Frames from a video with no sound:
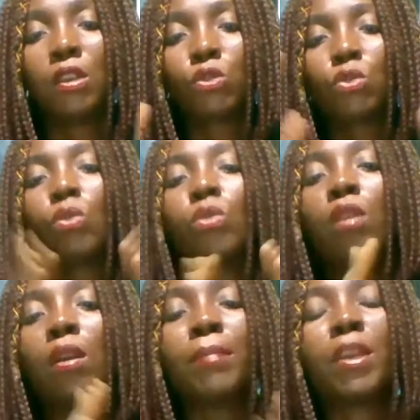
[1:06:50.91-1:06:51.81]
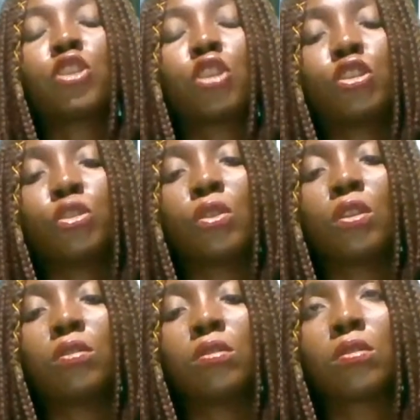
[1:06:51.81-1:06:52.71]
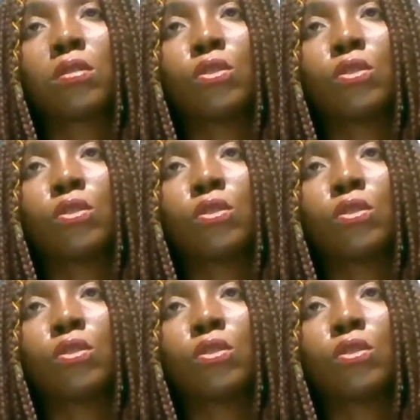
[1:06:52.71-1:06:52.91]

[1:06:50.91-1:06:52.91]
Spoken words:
So make sure you don't